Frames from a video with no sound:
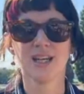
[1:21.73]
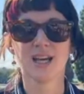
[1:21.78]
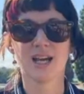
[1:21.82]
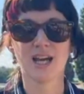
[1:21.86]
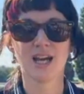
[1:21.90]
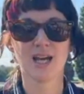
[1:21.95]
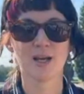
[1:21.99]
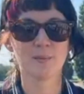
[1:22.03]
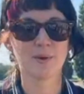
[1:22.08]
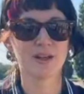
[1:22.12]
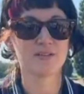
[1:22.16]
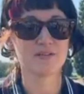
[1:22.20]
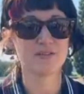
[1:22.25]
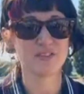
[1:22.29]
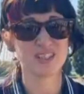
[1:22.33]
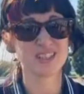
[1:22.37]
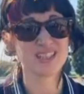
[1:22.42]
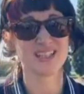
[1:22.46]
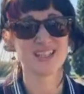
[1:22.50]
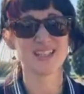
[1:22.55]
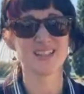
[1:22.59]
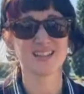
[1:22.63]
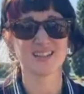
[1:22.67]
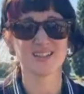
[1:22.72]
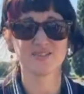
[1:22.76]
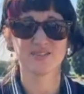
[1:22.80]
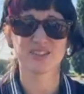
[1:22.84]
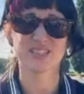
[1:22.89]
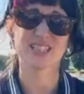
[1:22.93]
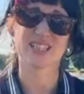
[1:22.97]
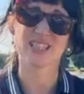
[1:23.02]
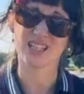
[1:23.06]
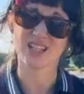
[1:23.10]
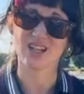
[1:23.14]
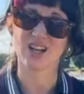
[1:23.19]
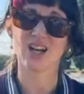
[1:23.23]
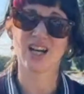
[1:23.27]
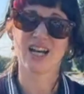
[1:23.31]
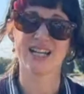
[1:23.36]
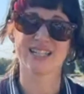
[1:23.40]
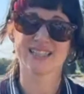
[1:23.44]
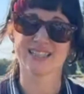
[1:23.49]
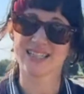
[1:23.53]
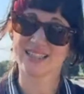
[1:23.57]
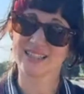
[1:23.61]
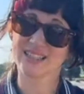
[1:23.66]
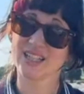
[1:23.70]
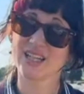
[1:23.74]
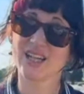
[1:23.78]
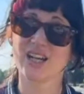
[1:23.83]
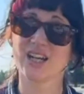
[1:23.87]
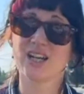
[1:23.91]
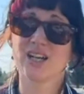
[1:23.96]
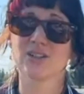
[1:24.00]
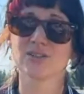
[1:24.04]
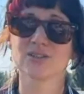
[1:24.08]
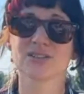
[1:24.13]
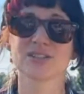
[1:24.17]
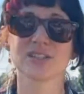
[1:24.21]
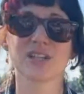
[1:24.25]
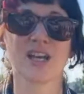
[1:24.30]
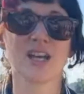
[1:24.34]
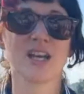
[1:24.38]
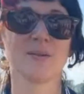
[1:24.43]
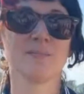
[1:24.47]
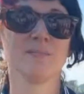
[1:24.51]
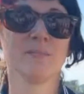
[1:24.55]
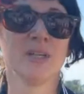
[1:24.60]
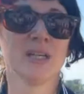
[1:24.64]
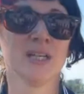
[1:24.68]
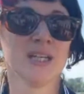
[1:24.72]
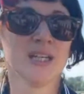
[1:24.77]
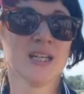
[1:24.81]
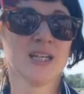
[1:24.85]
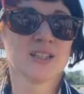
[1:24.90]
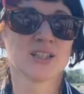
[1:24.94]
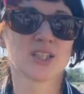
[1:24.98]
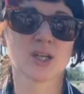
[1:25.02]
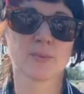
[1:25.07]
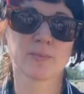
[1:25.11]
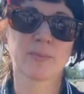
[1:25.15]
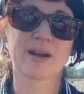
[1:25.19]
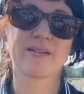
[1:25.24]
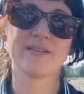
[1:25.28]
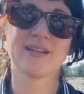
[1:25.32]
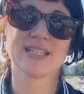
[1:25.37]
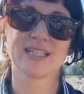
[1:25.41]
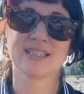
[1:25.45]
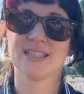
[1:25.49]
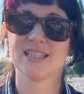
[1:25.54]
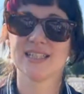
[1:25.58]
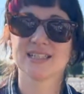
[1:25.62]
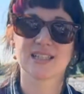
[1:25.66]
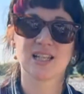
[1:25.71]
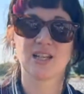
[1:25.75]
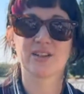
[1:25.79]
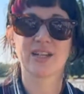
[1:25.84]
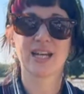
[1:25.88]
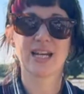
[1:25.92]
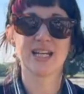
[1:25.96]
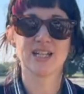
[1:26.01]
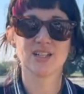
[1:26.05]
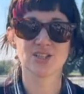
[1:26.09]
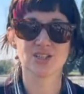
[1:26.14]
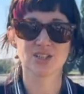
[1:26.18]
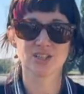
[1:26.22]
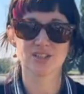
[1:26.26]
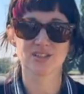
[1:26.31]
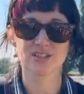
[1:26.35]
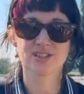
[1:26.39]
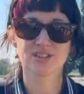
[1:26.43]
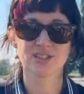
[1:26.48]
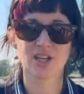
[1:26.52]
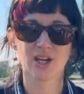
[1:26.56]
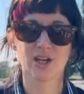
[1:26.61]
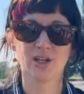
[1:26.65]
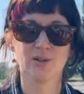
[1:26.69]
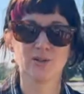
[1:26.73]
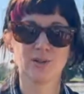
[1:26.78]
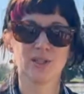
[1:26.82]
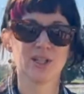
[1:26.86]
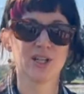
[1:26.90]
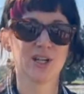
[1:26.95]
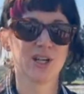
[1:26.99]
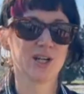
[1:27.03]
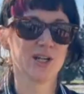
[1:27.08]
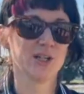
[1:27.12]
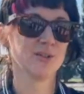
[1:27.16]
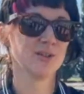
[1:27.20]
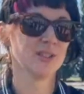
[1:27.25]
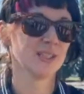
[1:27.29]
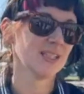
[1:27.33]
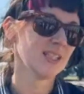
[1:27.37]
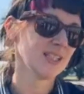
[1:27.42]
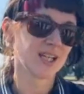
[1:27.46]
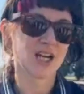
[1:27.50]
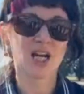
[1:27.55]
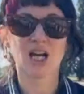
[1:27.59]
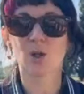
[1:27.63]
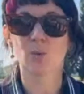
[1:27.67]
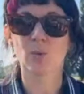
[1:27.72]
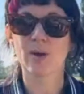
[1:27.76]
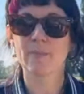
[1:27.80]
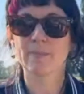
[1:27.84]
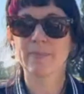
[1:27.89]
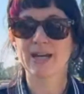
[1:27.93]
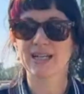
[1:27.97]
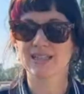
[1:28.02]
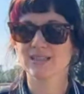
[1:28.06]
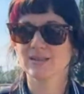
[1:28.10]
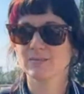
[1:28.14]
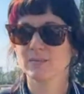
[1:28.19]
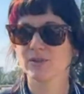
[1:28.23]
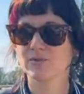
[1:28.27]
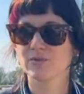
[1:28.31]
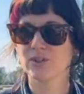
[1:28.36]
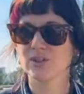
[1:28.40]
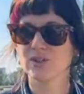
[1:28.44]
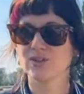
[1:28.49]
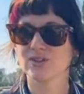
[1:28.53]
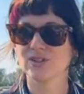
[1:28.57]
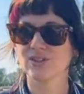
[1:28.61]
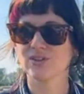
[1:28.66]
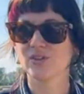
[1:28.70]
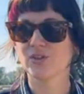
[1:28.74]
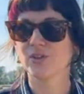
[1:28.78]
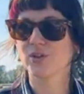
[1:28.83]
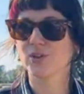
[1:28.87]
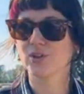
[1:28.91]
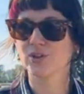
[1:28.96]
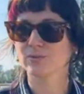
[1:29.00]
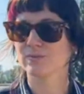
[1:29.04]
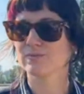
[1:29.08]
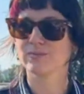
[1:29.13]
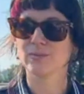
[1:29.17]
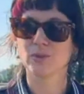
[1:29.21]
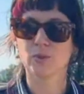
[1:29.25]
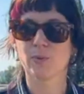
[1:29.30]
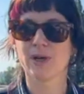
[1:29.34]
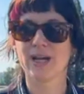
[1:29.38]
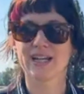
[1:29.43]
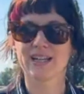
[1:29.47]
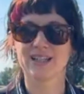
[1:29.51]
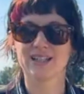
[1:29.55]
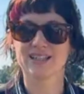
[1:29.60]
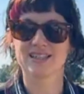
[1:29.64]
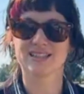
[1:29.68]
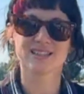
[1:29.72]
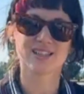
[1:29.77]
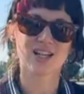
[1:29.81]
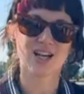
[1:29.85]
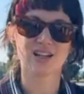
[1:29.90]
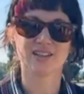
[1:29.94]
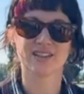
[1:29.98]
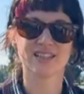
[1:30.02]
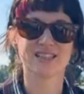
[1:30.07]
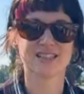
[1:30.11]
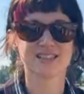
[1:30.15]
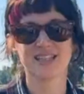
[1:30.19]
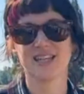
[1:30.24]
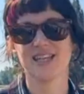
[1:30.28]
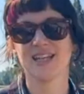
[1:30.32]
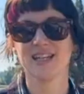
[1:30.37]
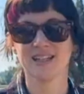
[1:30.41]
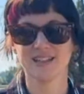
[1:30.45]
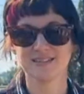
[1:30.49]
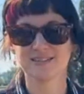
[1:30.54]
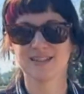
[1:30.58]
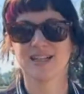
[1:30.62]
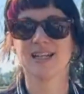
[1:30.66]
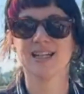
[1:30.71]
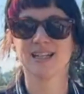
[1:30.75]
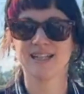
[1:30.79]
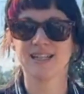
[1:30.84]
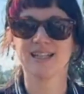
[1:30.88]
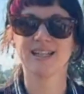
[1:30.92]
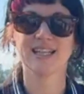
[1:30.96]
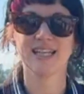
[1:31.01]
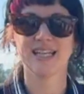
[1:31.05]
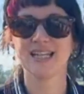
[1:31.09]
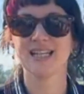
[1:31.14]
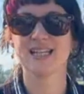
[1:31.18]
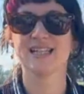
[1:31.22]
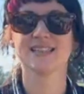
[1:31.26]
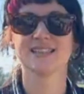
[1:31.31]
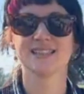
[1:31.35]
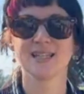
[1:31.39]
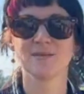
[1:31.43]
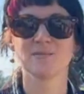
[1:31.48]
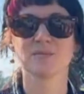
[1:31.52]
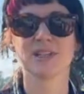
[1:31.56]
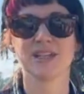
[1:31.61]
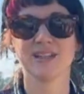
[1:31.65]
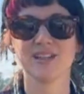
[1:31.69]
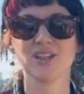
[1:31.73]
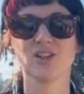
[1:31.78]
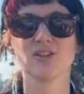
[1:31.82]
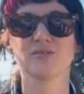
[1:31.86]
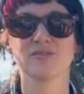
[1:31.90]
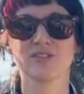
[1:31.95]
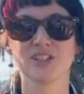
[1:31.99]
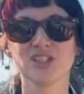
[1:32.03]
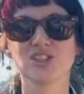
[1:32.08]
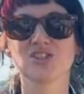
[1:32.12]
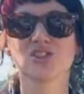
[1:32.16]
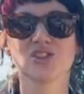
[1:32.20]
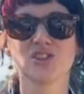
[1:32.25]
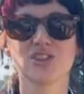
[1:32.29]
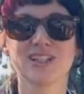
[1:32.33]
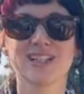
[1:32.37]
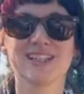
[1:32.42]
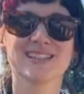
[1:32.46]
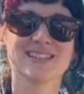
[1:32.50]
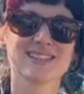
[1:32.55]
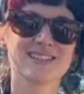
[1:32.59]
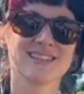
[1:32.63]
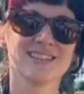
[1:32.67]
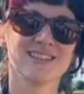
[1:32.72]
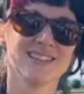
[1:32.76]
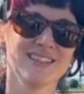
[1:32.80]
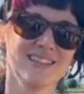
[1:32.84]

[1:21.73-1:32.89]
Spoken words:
and visit the guys and the girls that are buried in these locations. So, kind of went back to my roots and thought, well, where can I start this thing? And here seemed like the obvious choice.